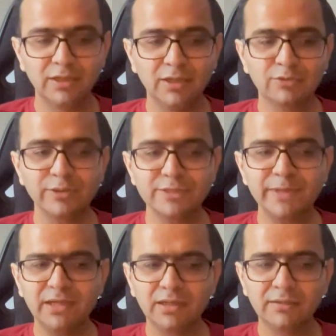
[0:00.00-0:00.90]
So it's
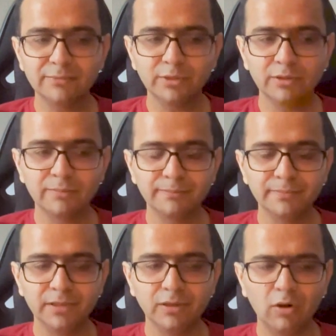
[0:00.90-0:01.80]
been
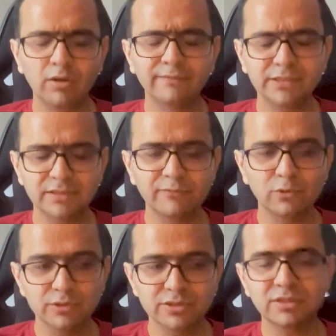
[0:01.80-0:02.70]
all of this, of
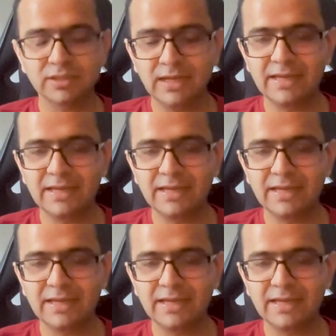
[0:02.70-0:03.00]
course,